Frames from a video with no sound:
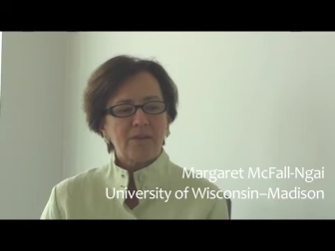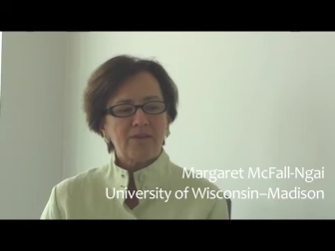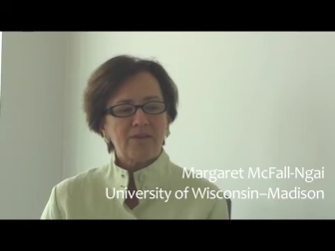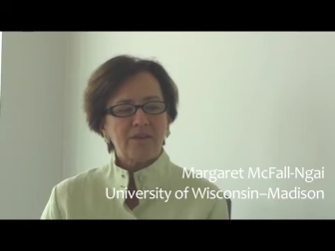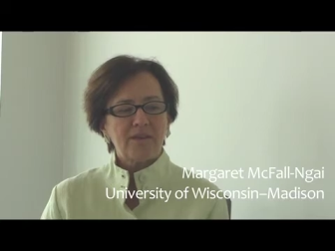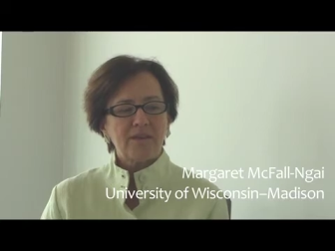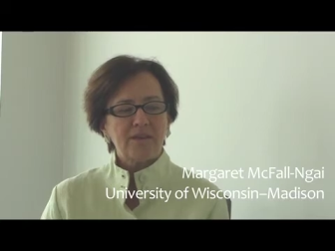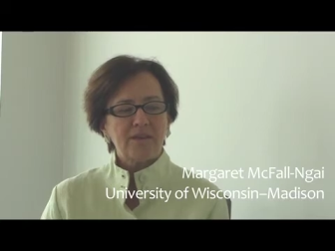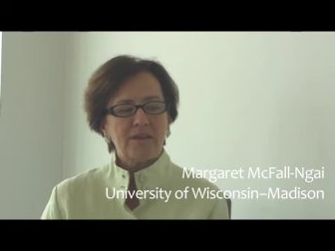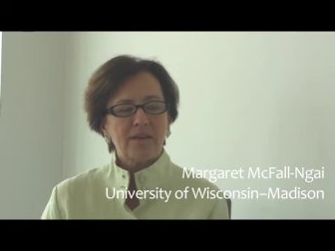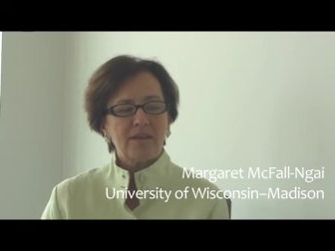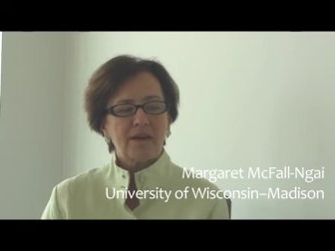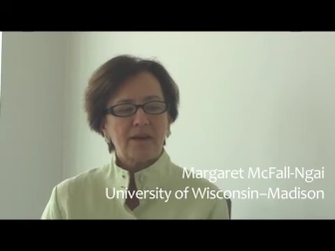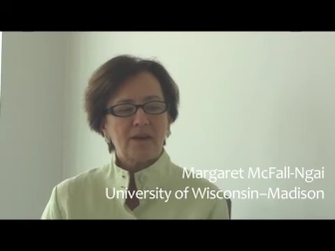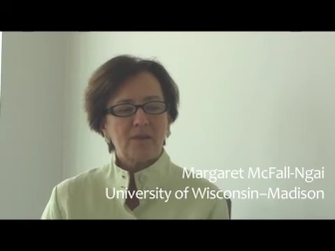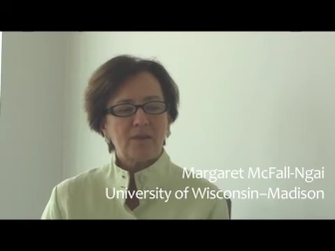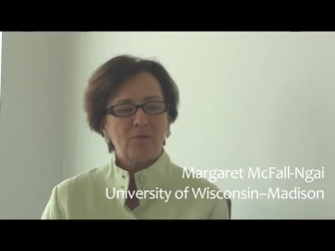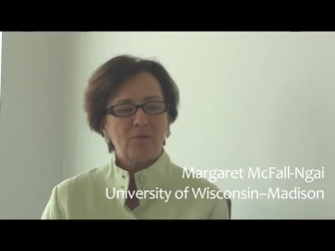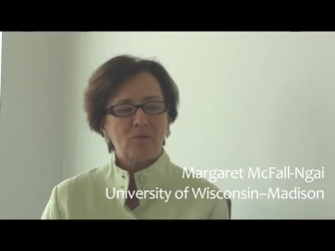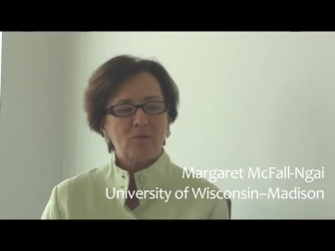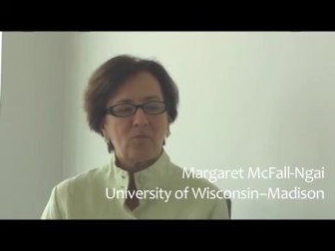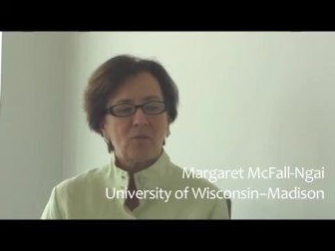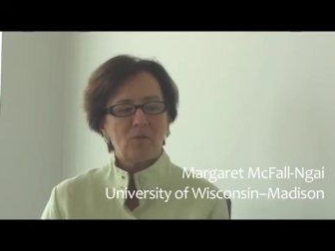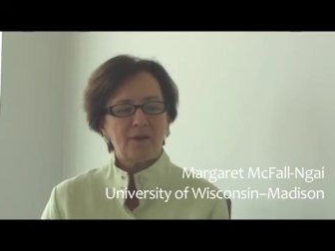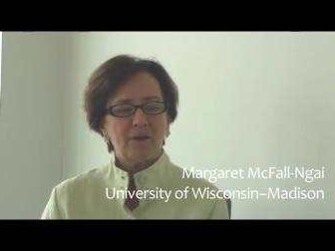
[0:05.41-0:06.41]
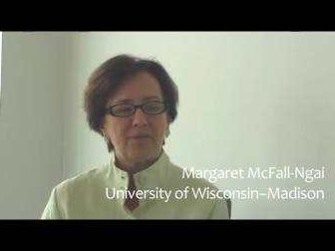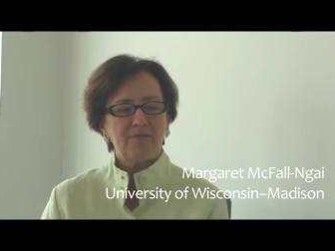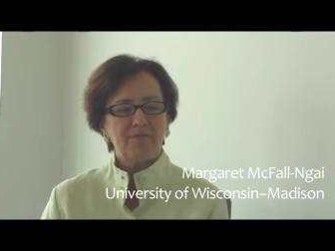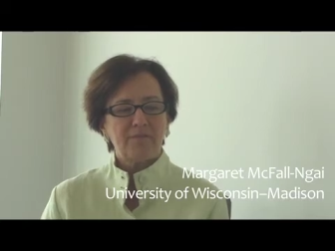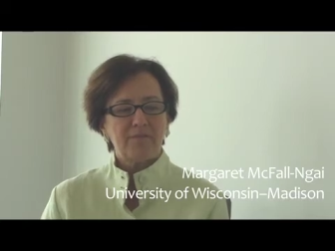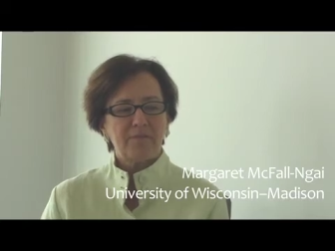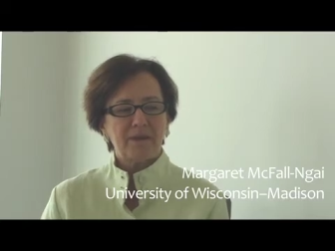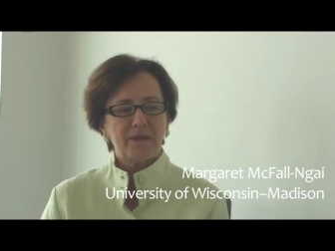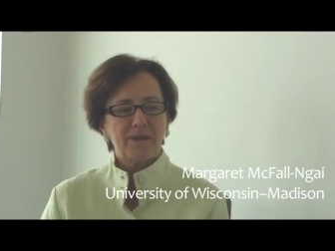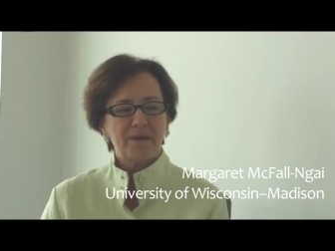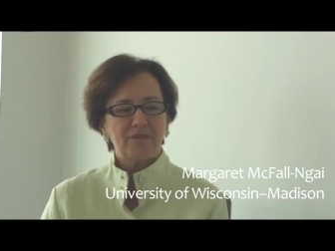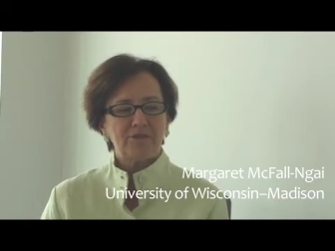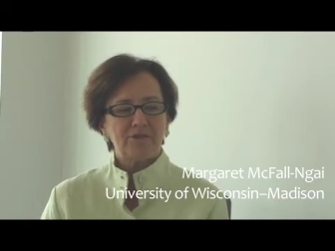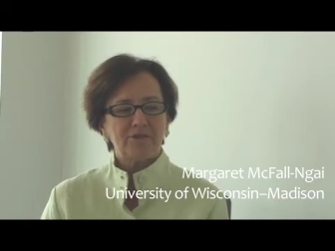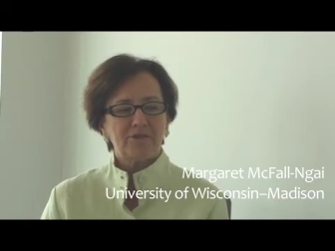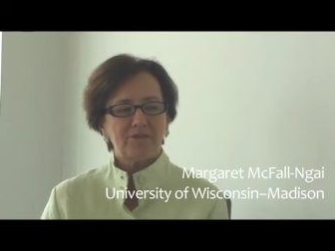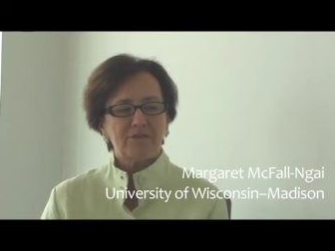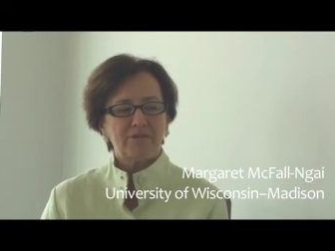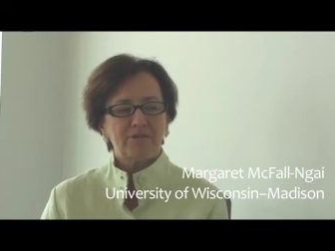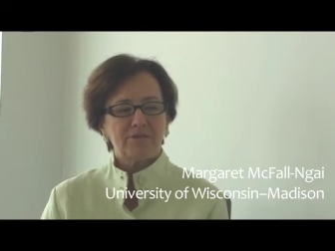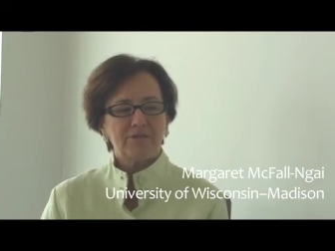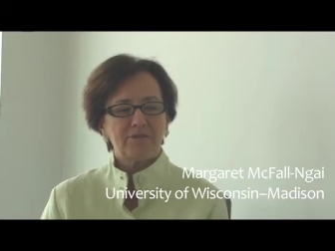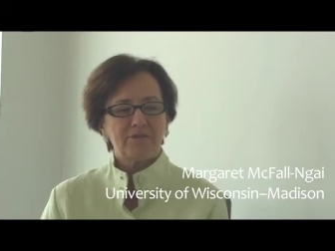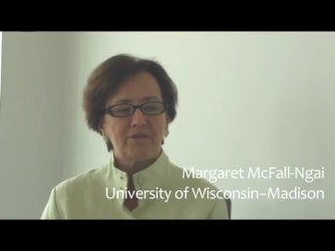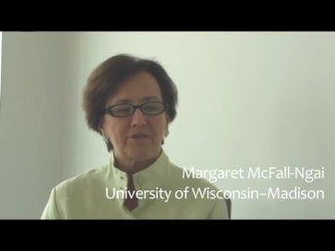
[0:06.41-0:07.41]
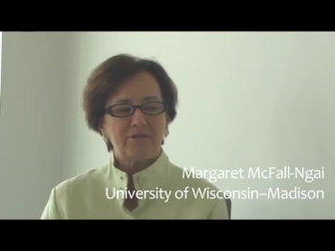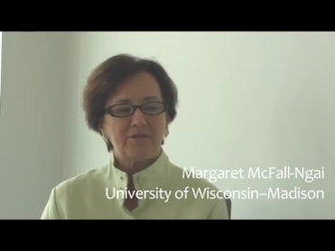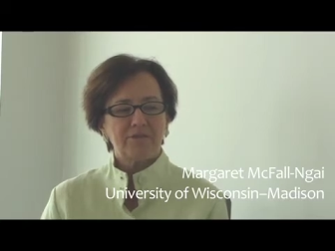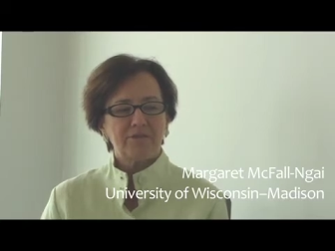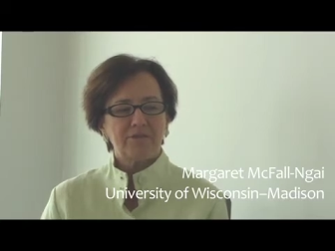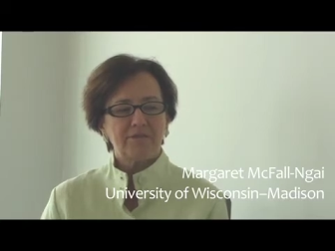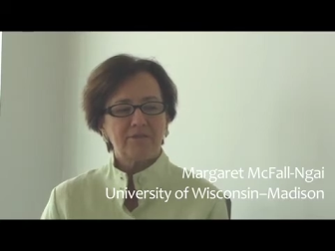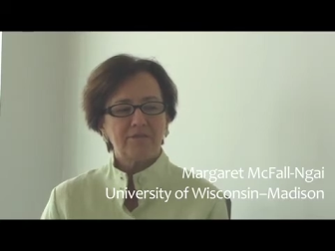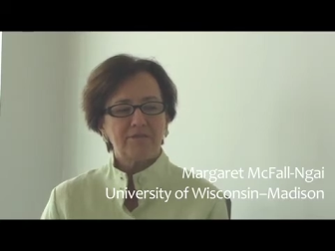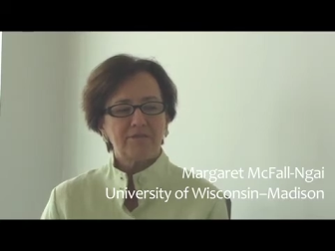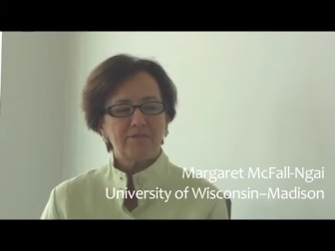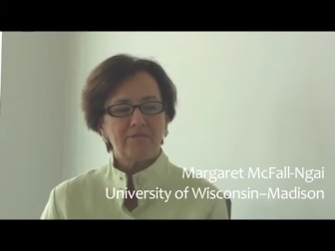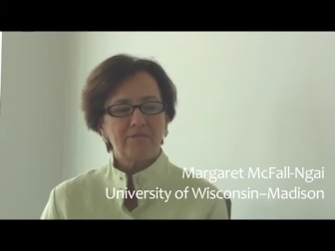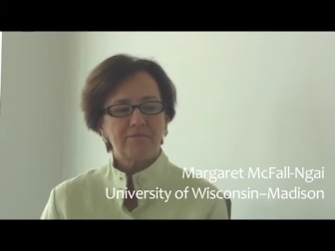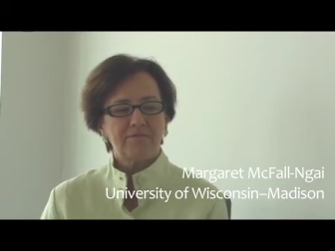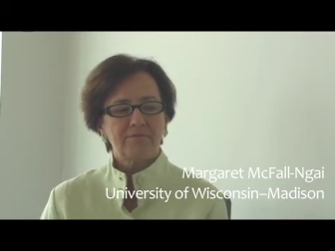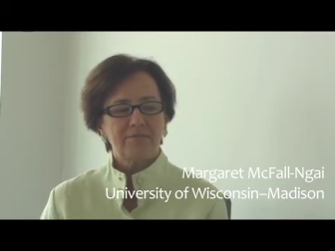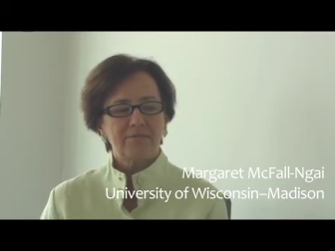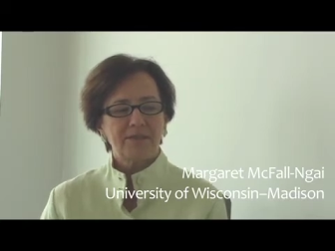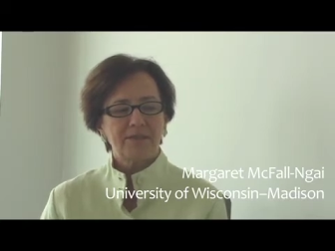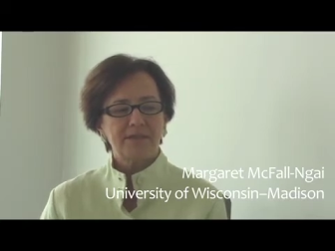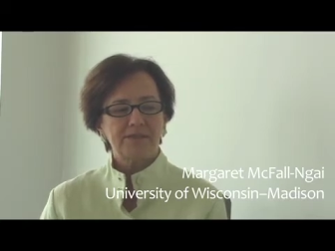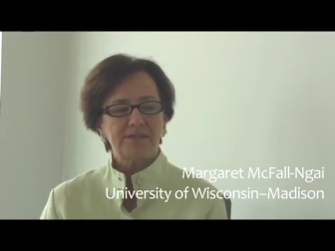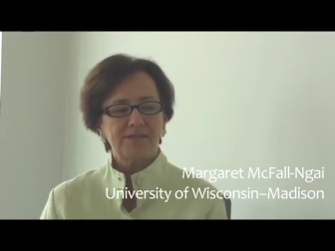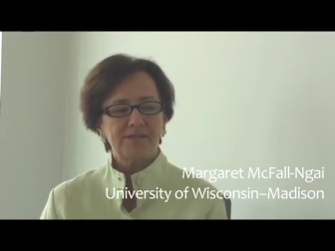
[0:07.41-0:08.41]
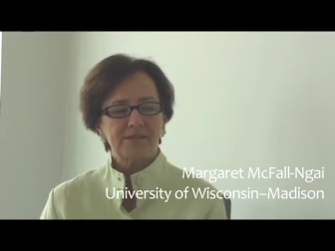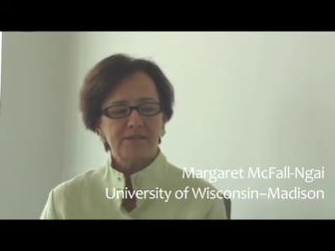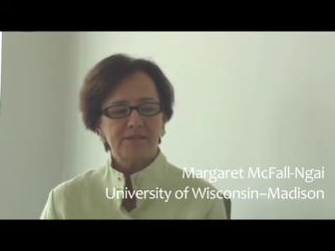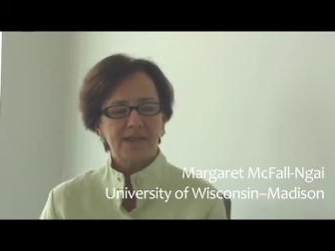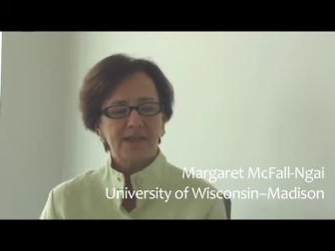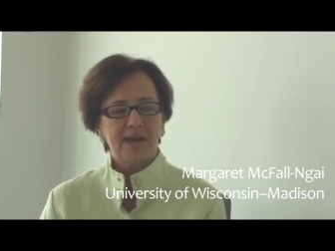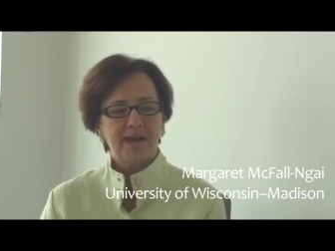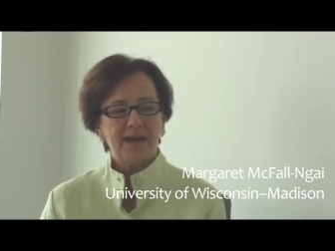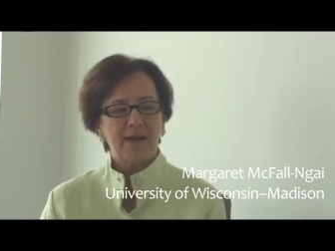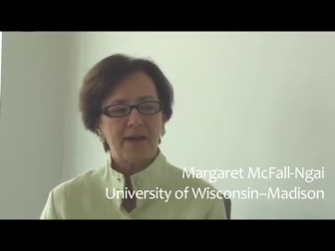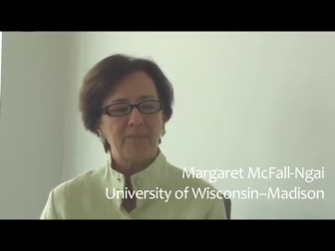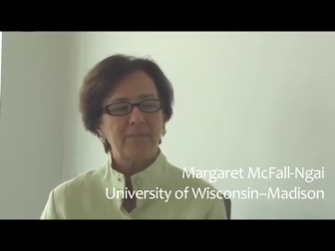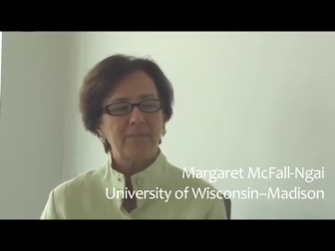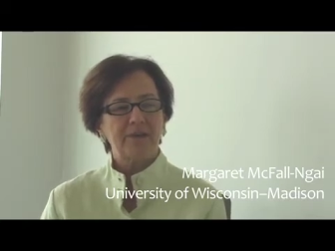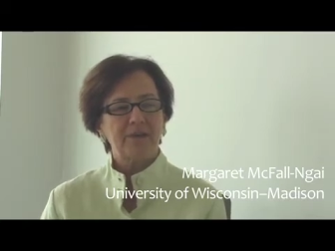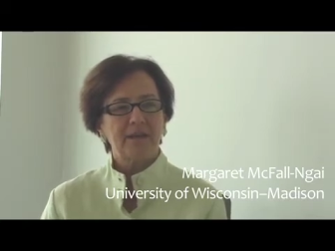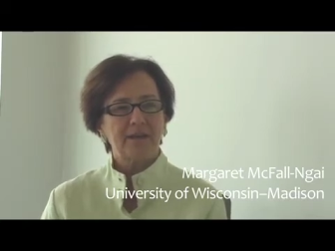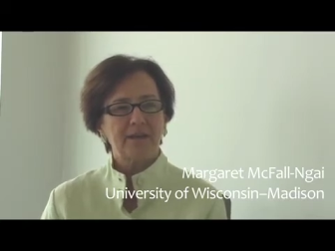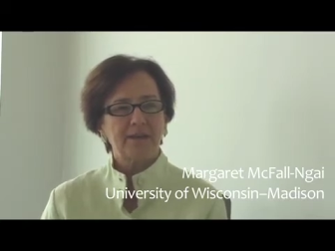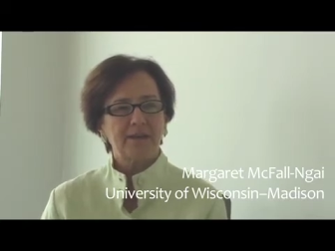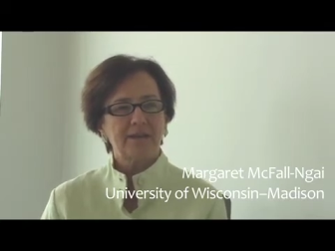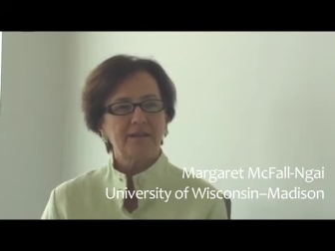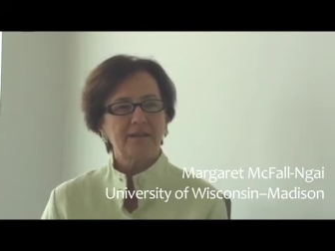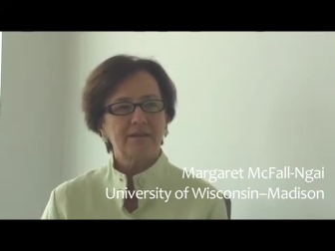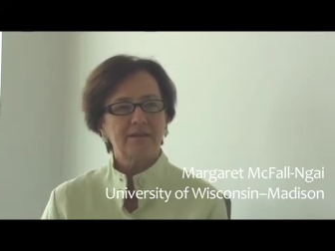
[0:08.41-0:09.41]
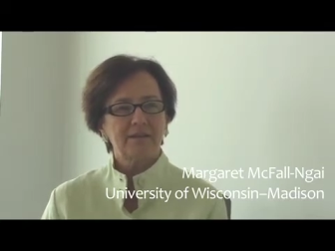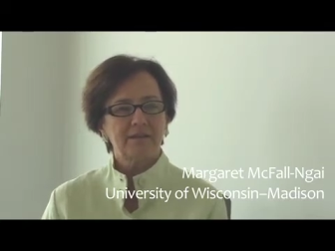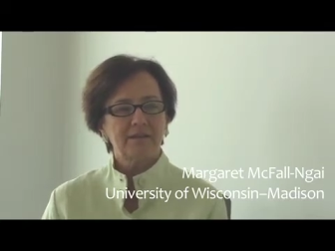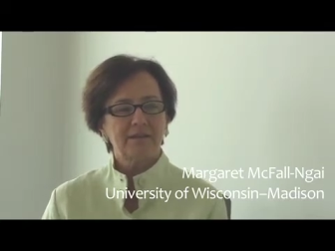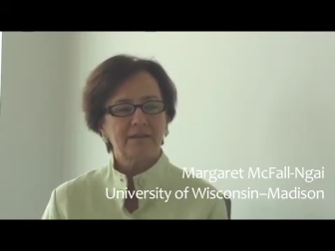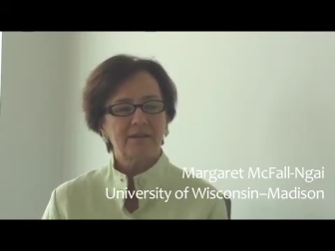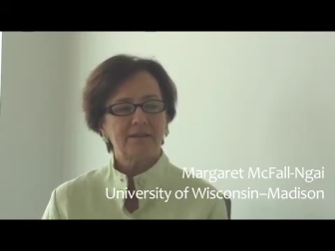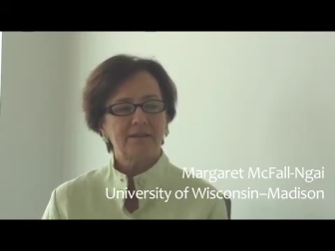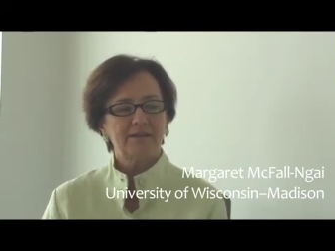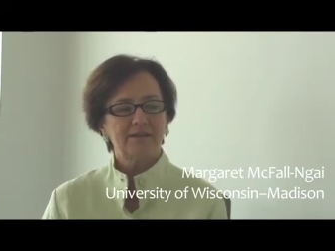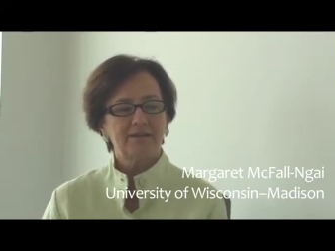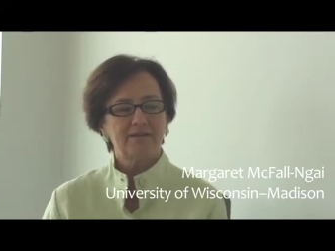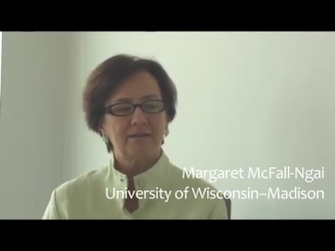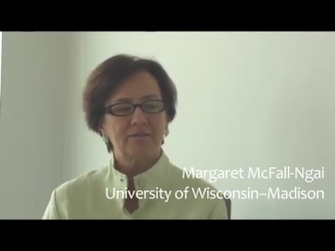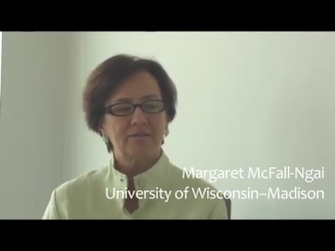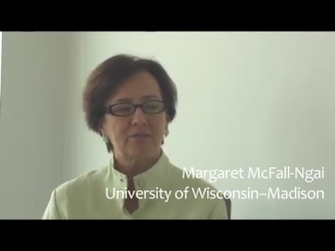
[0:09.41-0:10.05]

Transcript: I think uh, one of the major things that's happening uh,